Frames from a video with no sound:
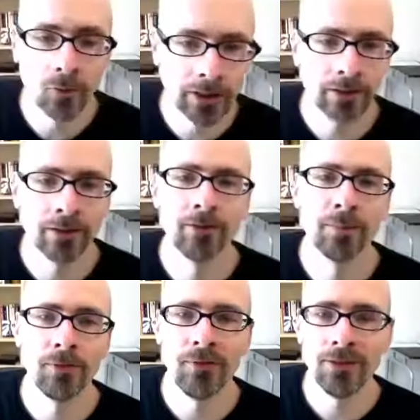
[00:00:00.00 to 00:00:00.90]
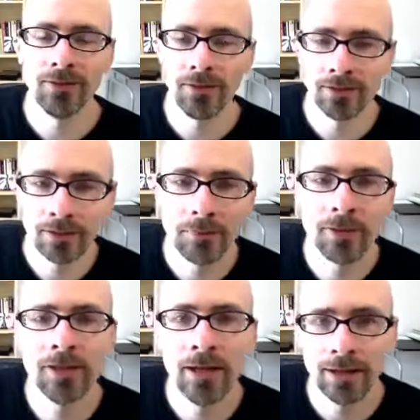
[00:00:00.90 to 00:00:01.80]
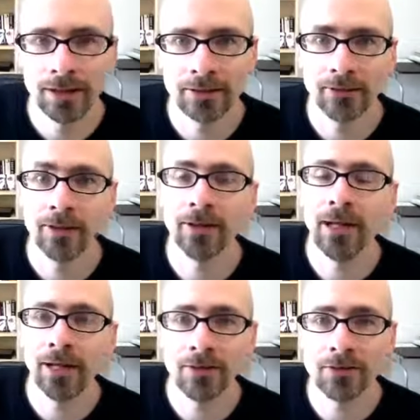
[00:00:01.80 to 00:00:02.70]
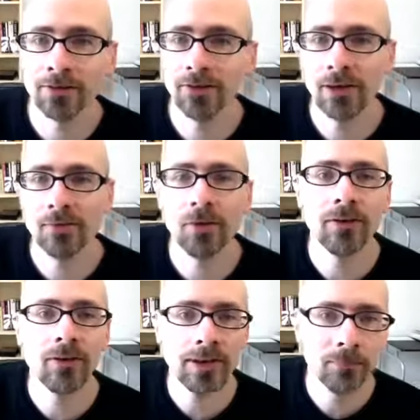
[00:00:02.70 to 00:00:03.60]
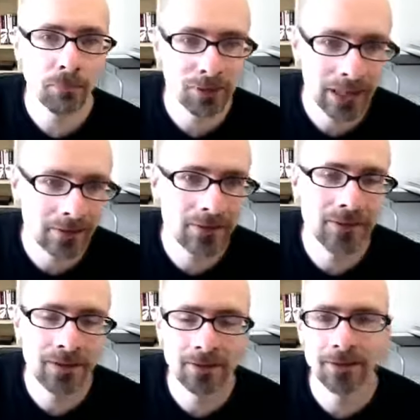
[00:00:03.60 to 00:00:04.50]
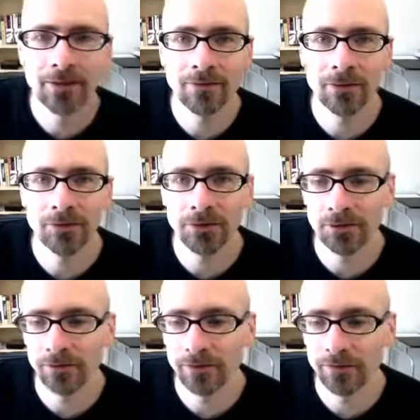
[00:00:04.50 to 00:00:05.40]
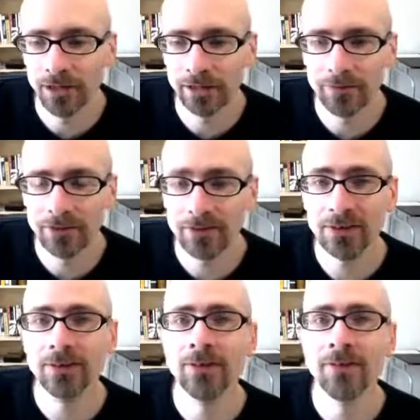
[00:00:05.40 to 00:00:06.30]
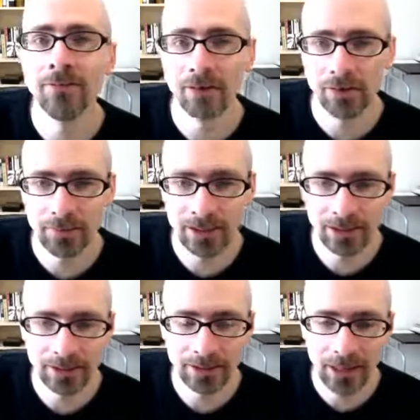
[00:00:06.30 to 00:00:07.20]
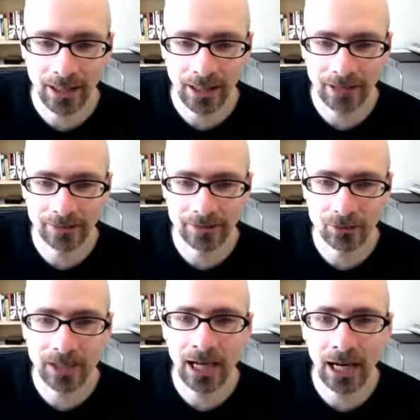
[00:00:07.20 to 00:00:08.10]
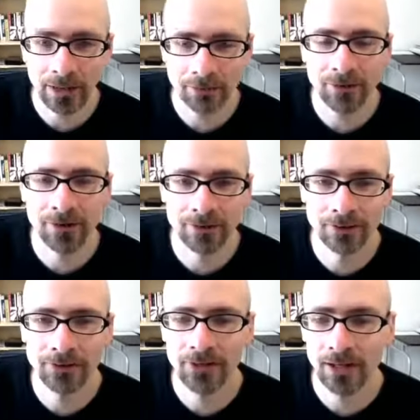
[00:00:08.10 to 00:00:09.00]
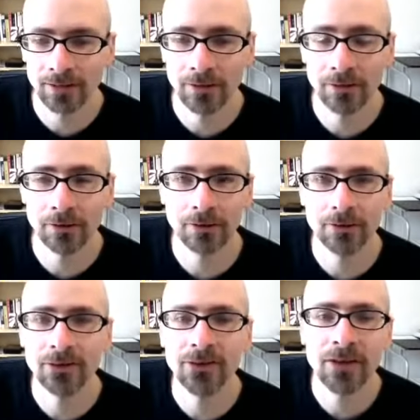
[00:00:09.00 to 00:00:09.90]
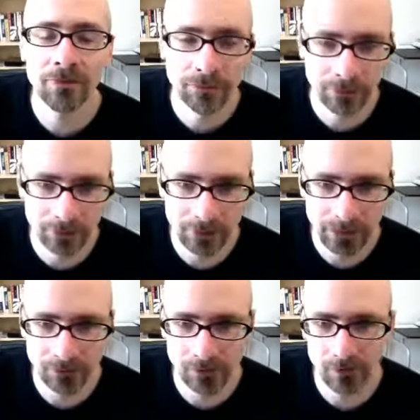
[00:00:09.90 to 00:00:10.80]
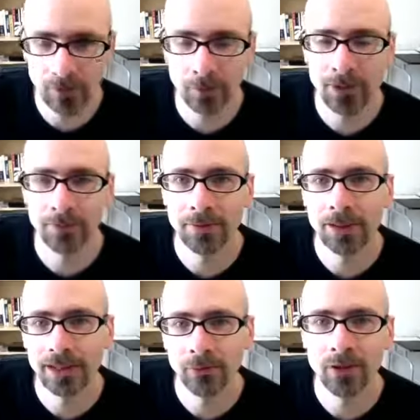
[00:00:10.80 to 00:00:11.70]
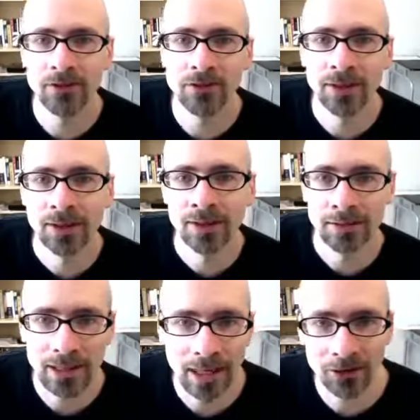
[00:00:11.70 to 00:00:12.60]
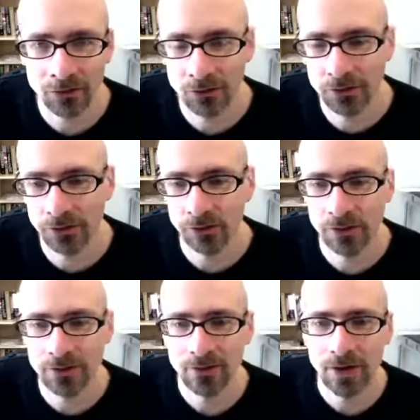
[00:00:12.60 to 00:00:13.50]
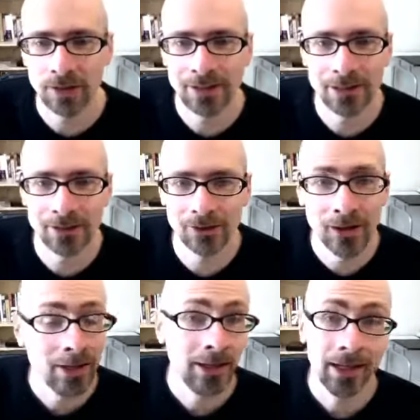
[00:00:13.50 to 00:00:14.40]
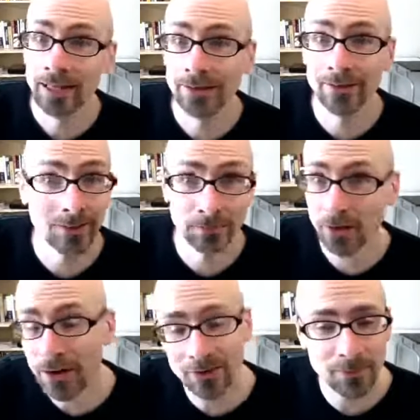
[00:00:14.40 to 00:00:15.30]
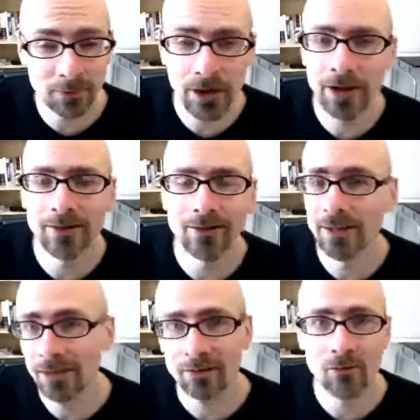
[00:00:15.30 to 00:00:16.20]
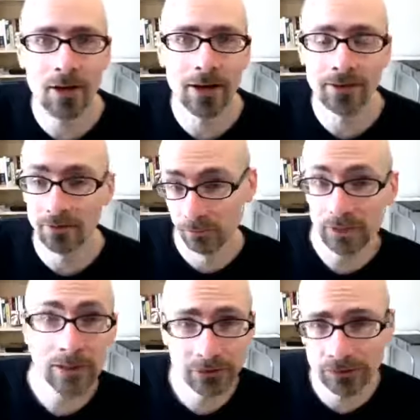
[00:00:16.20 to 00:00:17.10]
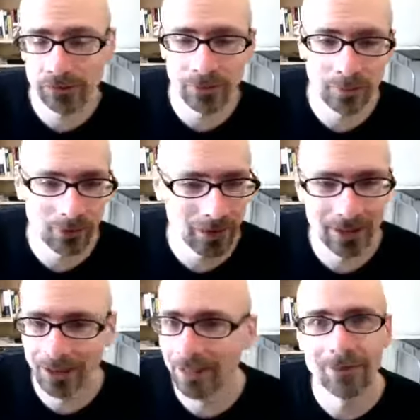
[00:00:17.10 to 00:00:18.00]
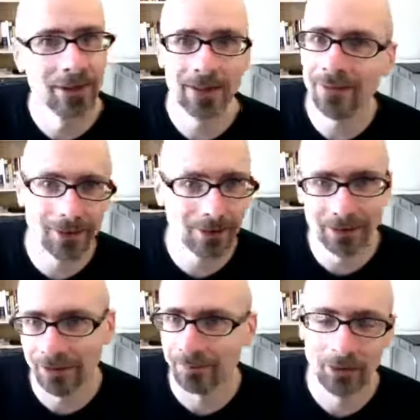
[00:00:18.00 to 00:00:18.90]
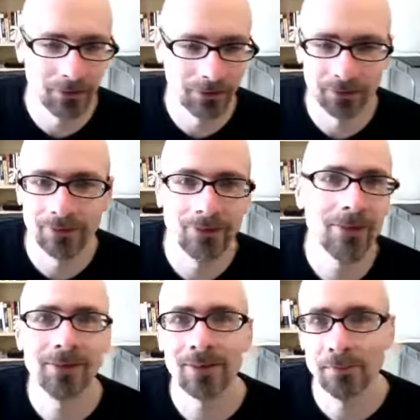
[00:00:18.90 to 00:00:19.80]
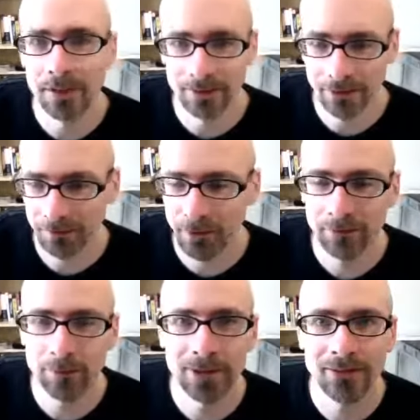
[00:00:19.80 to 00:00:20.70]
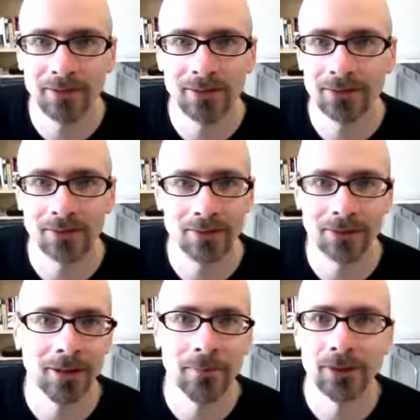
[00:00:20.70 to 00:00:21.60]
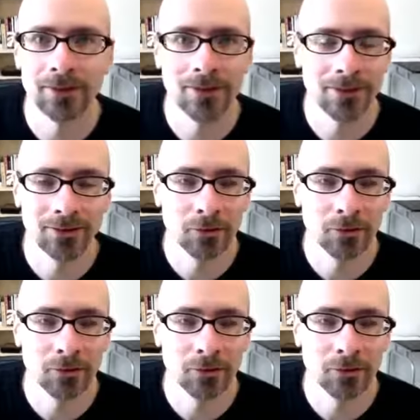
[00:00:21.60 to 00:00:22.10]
100% a limited hangout that, as you say, was implanted in the official story of 9/11 since the very beginning. And we have to understand that there are several layers of spin behind which the actual story is hiding here. And surprise, surprise, guess what? The real truth about 9/11 isn't going to come out through 60 Minutes puff pieces talking about,